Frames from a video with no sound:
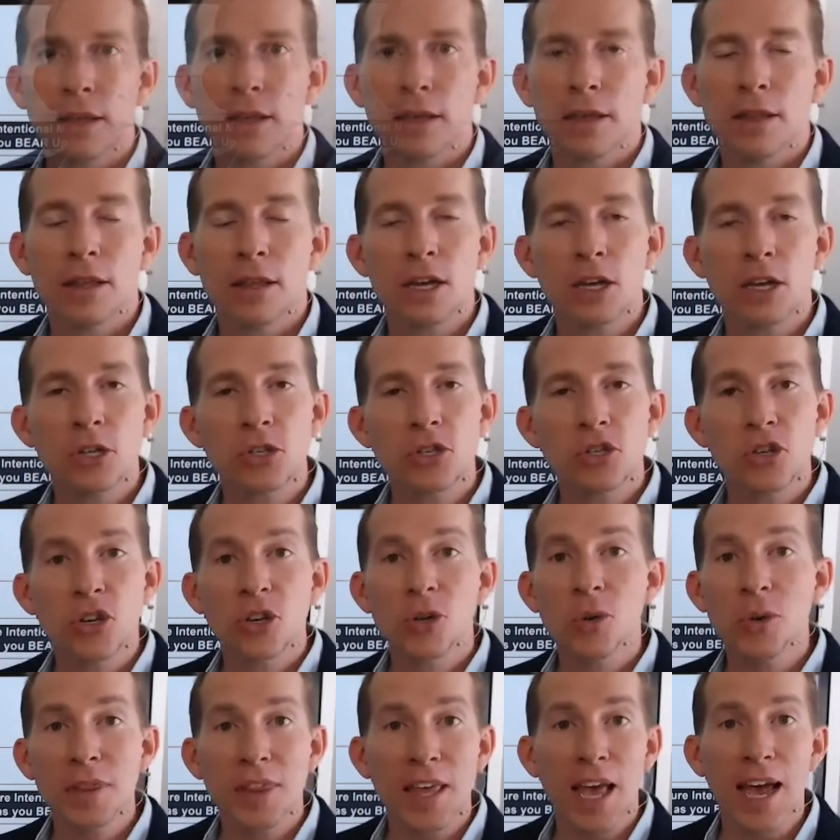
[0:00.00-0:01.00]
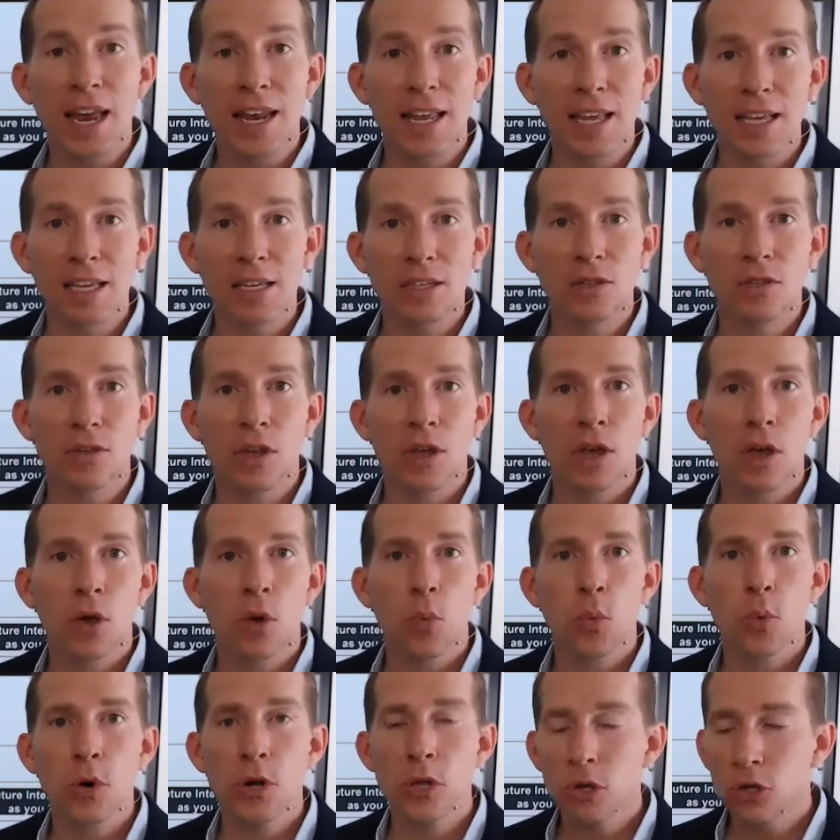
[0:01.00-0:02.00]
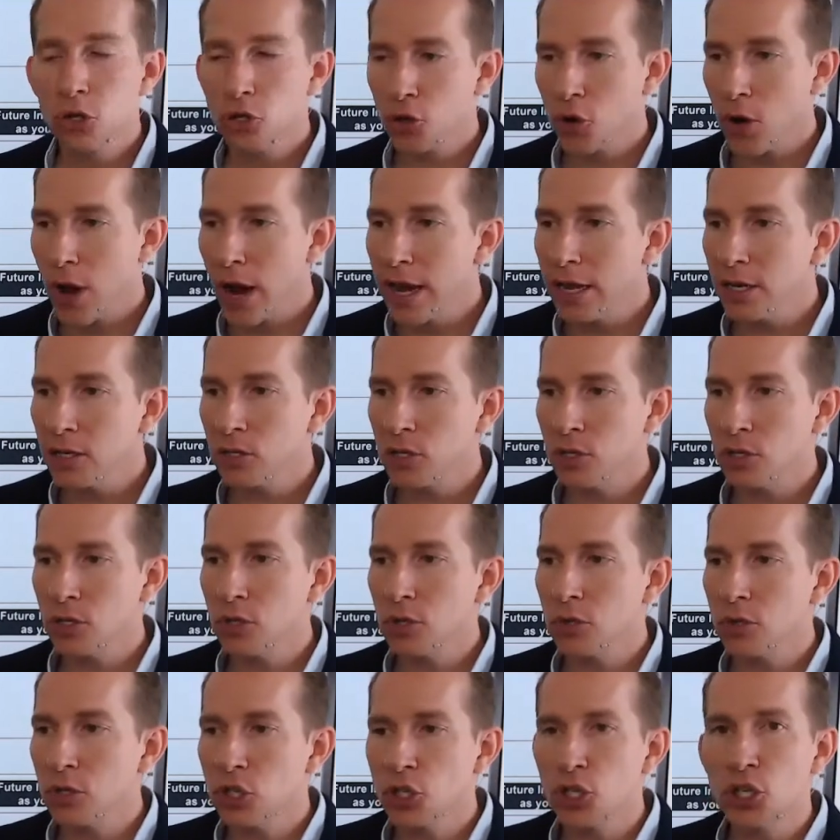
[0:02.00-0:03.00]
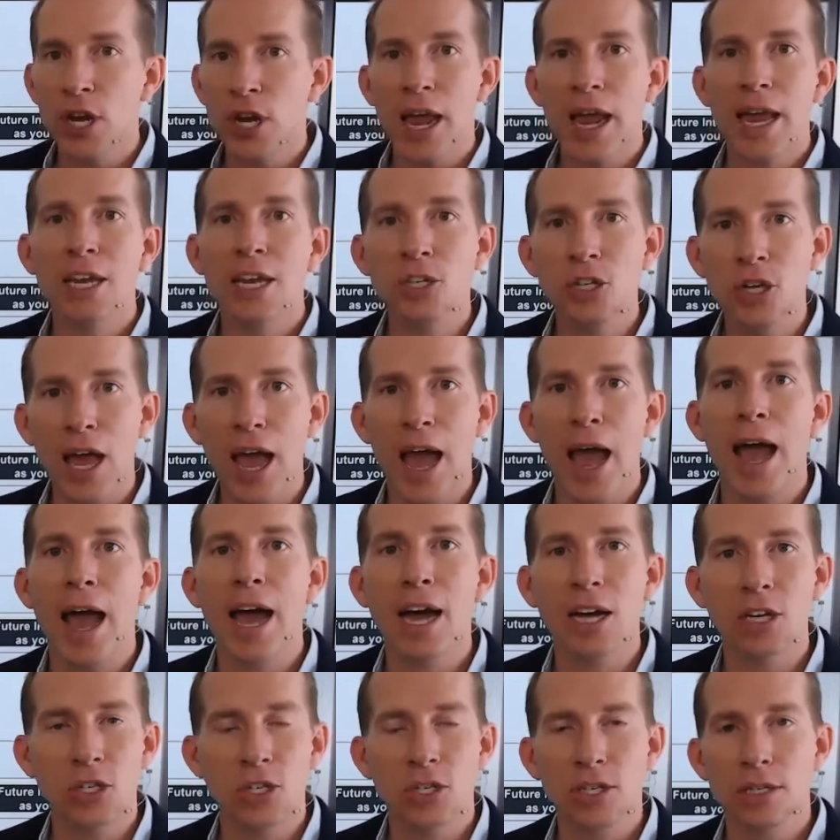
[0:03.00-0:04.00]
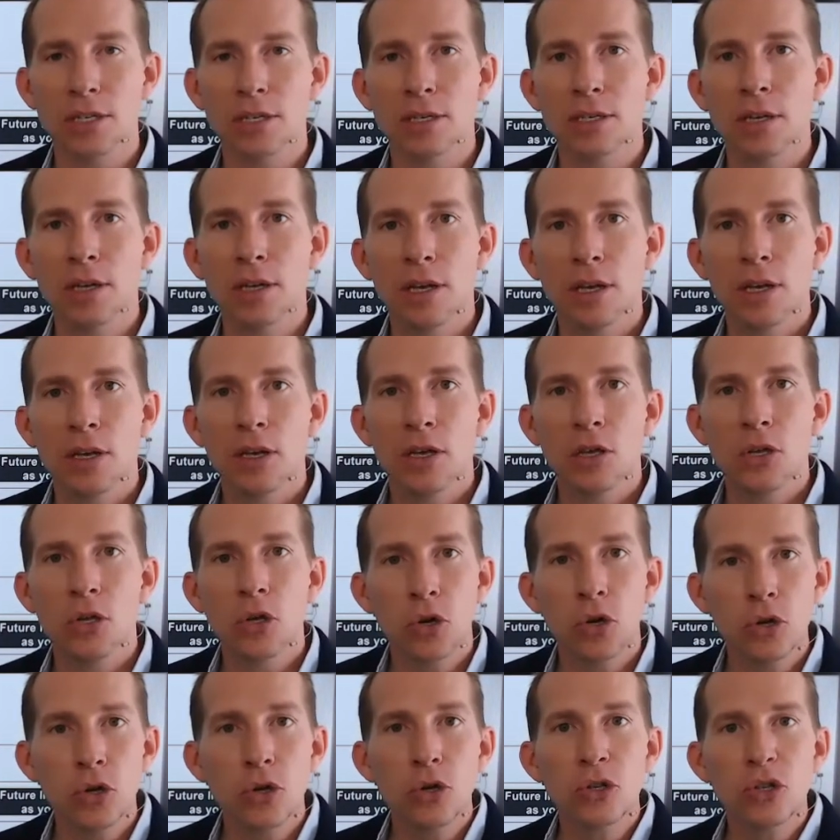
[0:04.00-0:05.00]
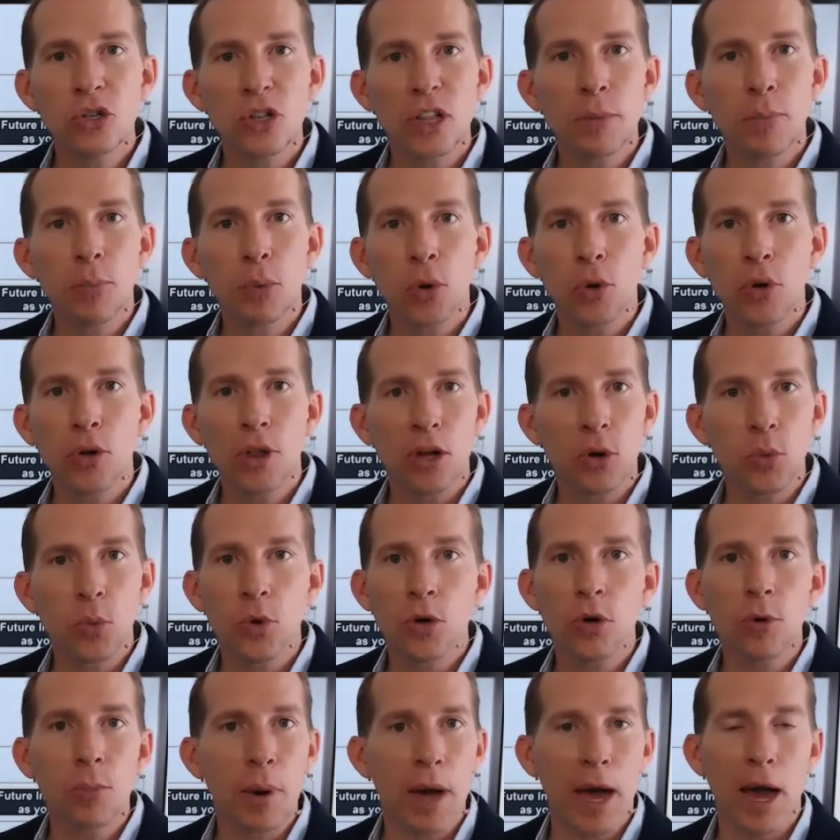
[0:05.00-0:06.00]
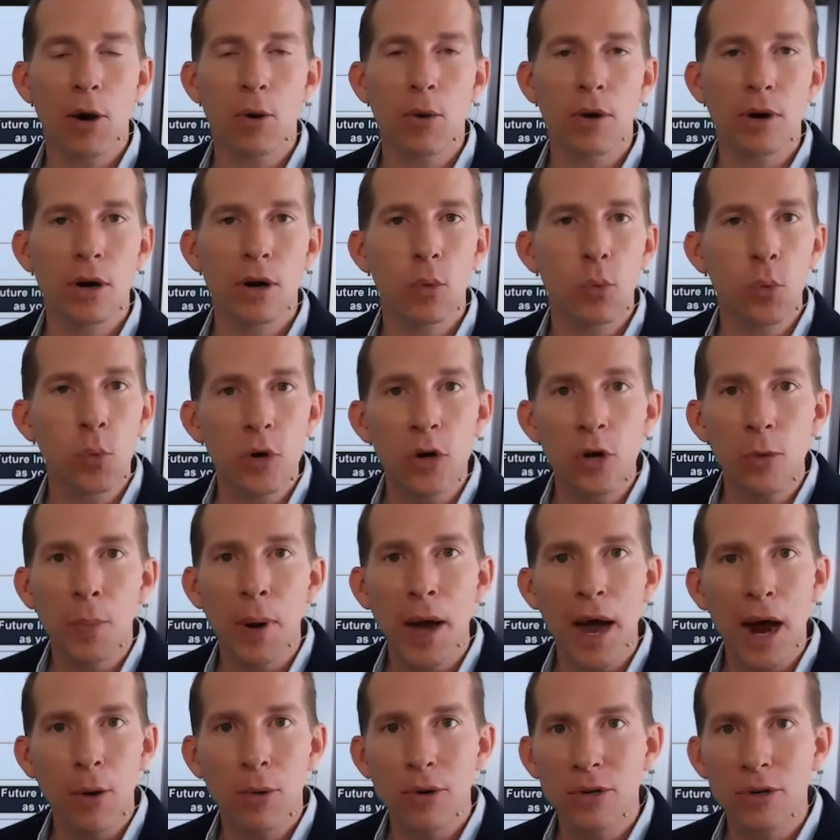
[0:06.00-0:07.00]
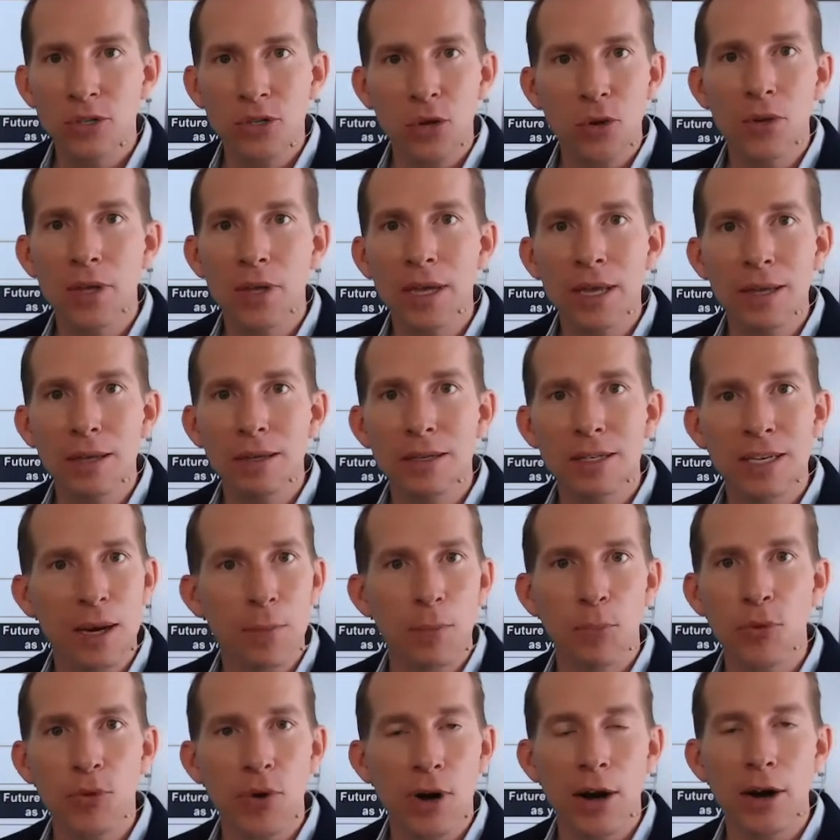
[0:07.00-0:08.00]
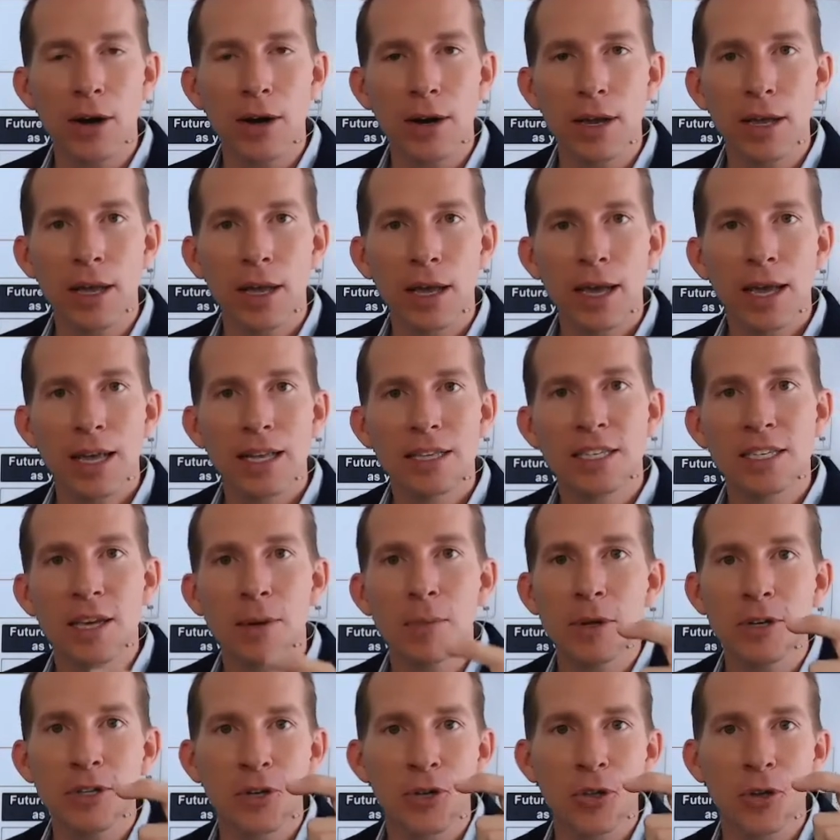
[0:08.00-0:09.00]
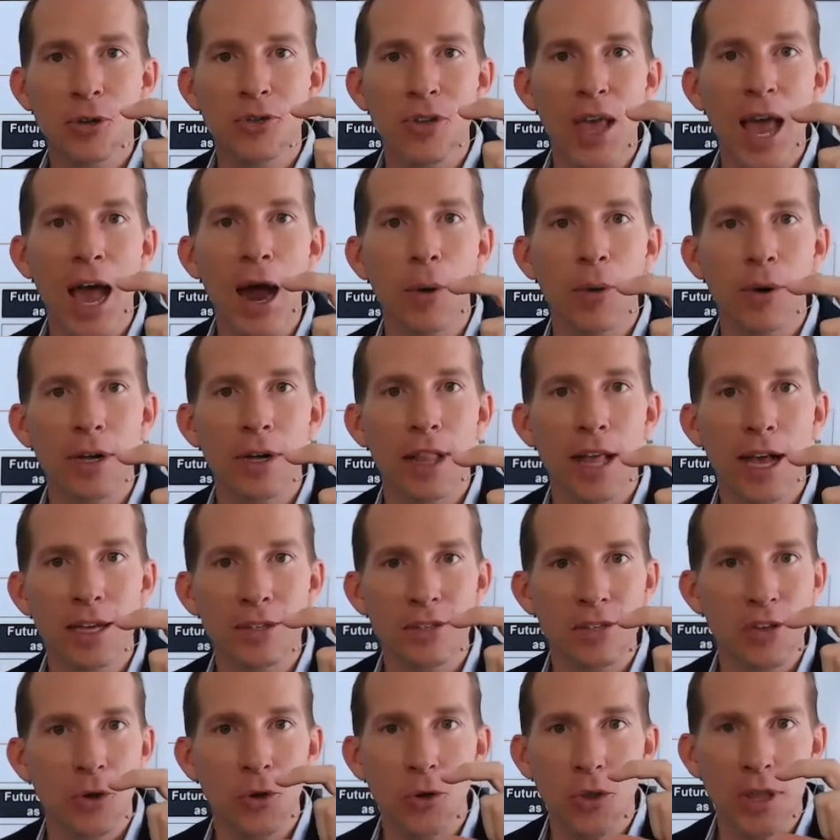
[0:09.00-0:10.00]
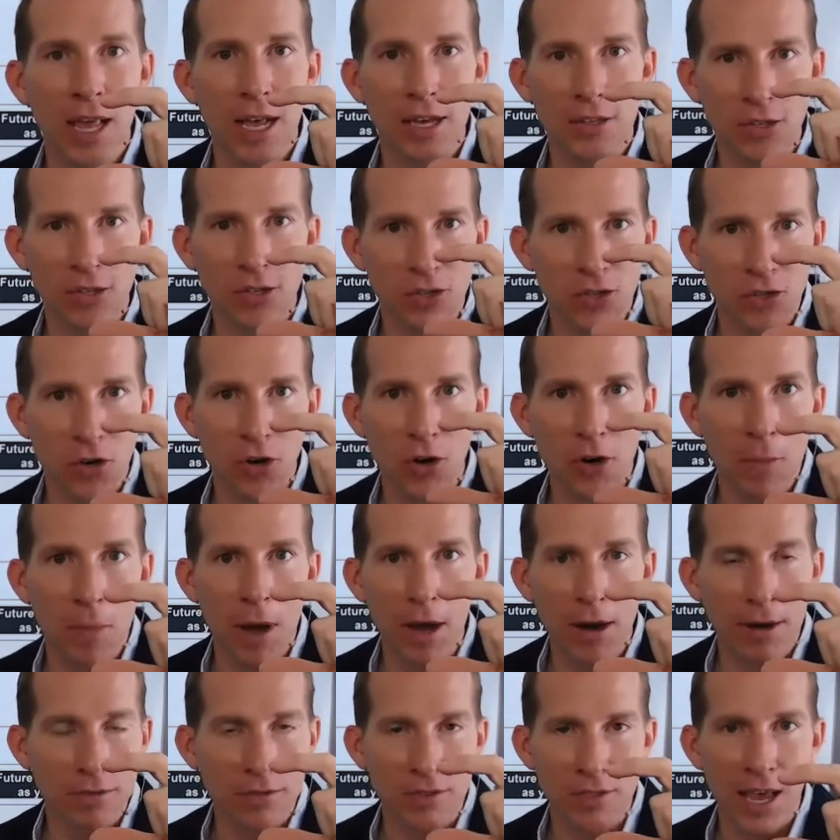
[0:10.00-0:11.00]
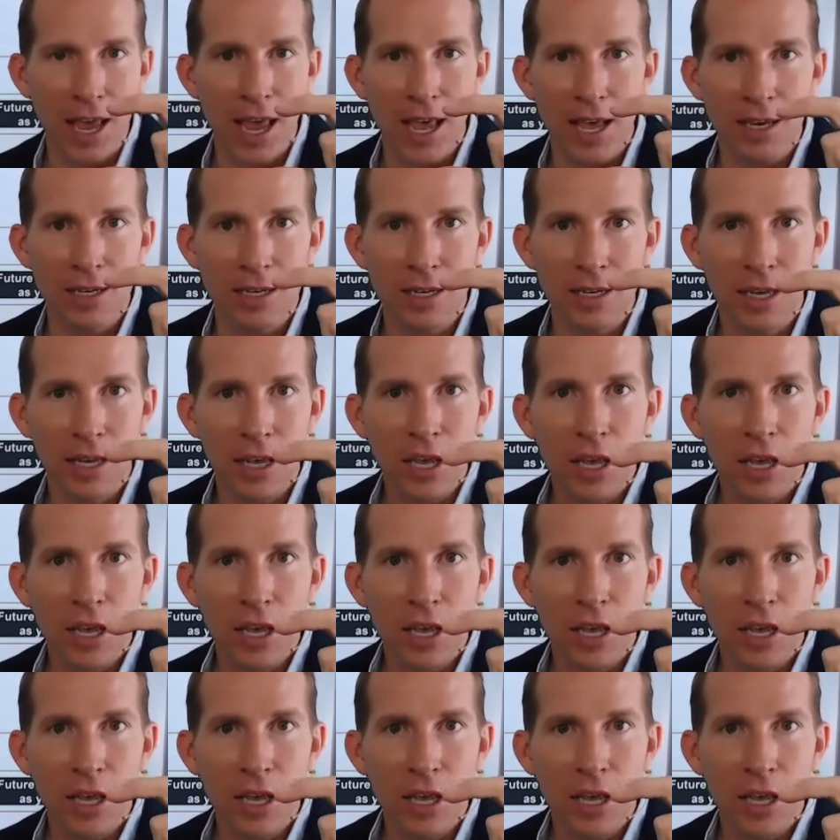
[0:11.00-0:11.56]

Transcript: And the concern with that is when you try to change action, you'll usually pull on willpower. And willpower is only temporary. It's similar to those hourglass that only has a certain amount of sand.